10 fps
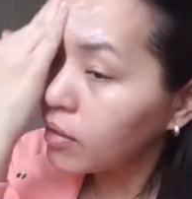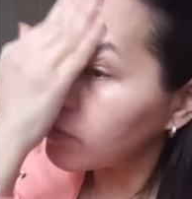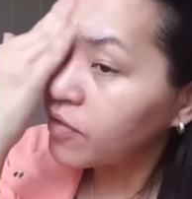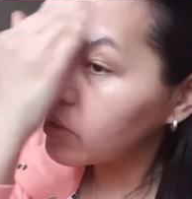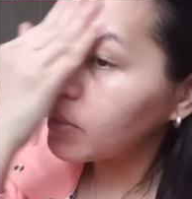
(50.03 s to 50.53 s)

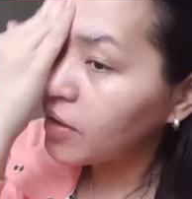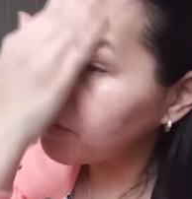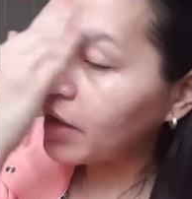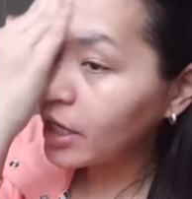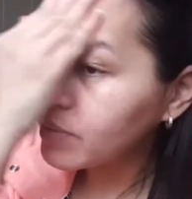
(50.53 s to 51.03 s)
for my
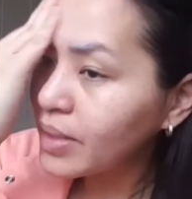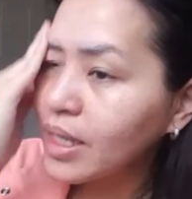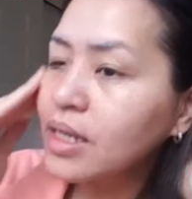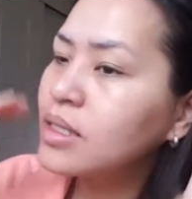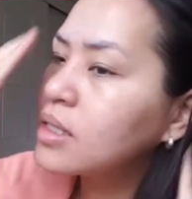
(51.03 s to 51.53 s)
face
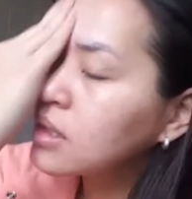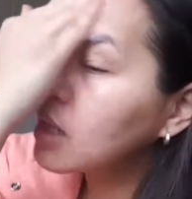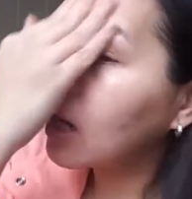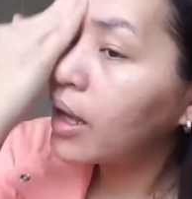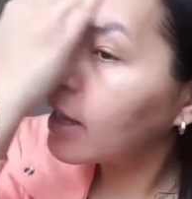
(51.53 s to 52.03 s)
because it's
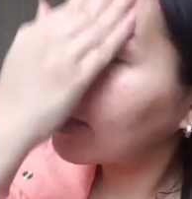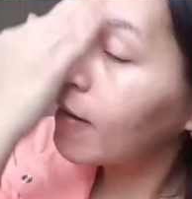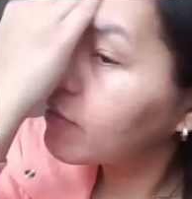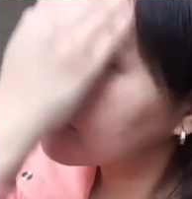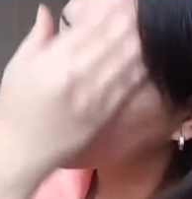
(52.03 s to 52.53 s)
not
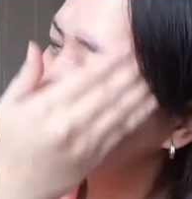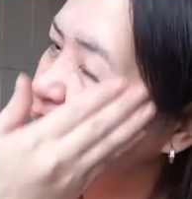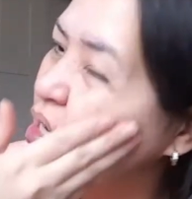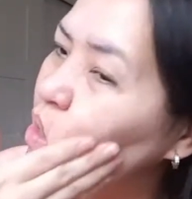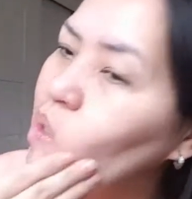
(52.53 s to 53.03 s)
heavy on
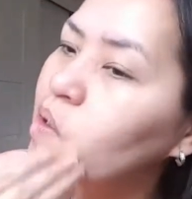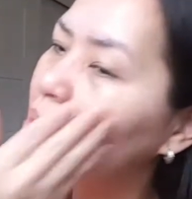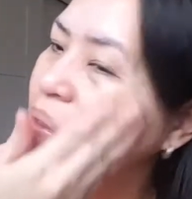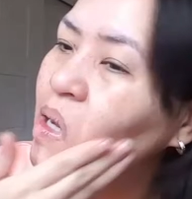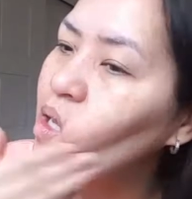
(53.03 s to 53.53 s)
my
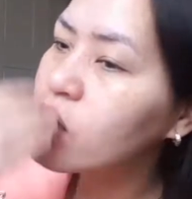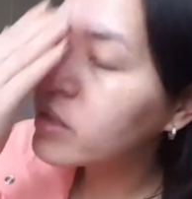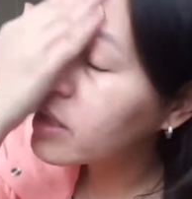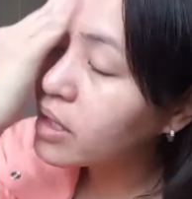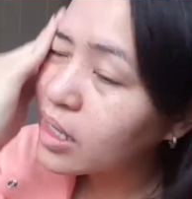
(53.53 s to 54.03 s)

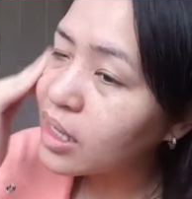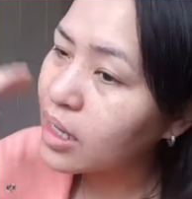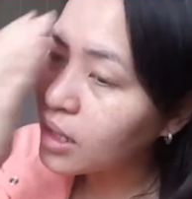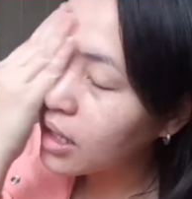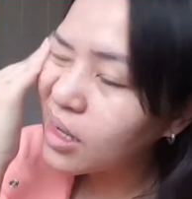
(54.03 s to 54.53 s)

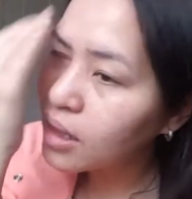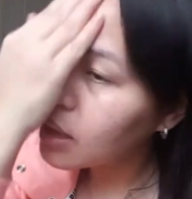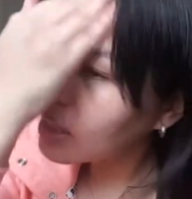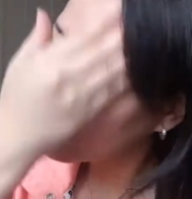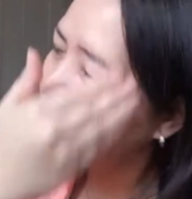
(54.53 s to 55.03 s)
skin
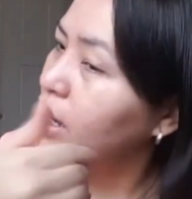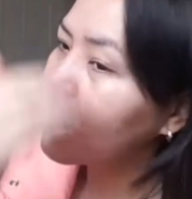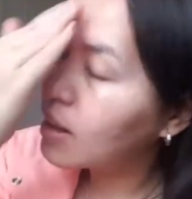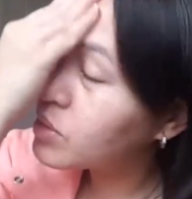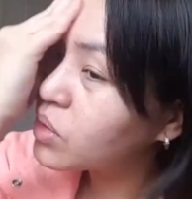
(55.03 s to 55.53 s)
and
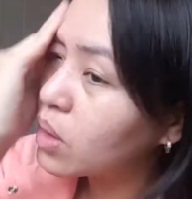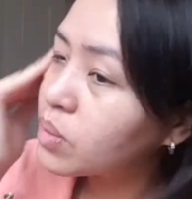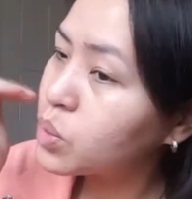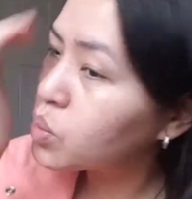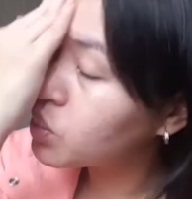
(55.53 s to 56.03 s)
it
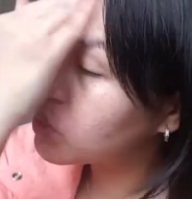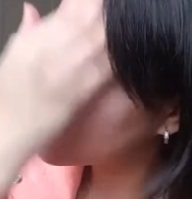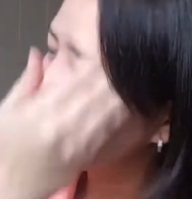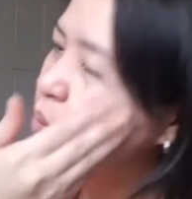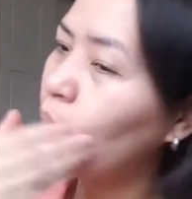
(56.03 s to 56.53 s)
absorbs
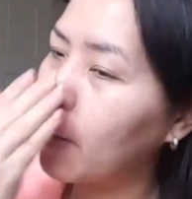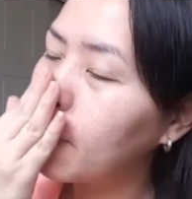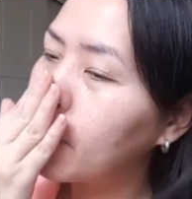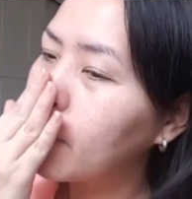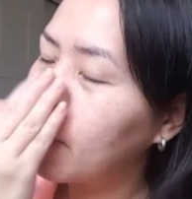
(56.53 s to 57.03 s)
really
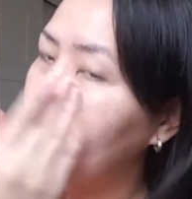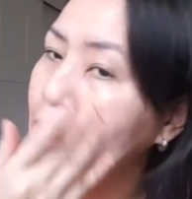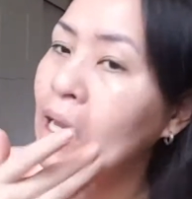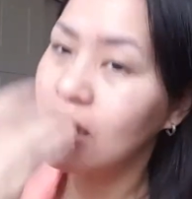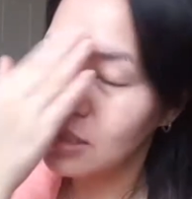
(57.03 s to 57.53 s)
well.
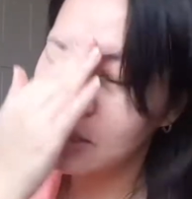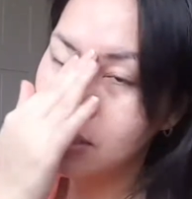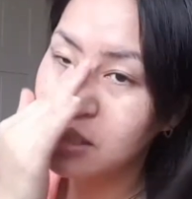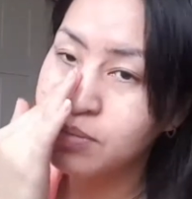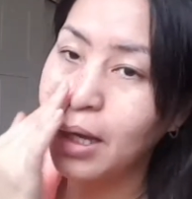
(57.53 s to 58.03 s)
It has a good
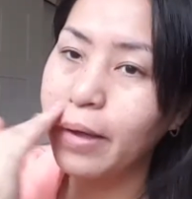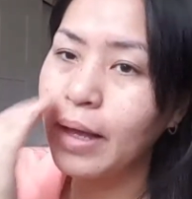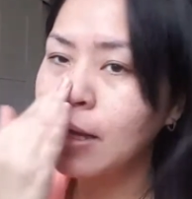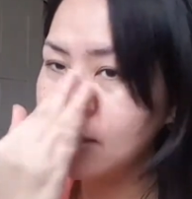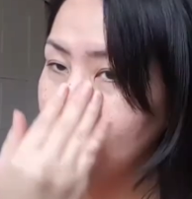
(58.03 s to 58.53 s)
smell. It
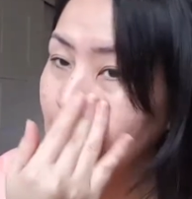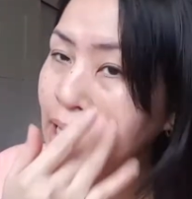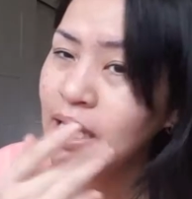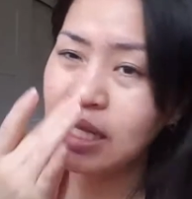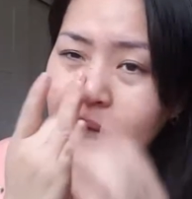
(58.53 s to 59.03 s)
has like a
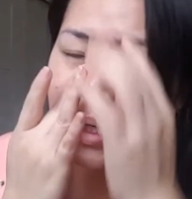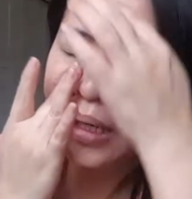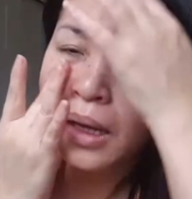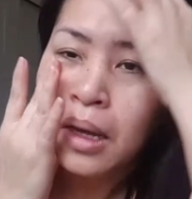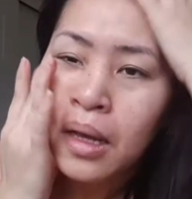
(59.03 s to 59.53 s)
clean,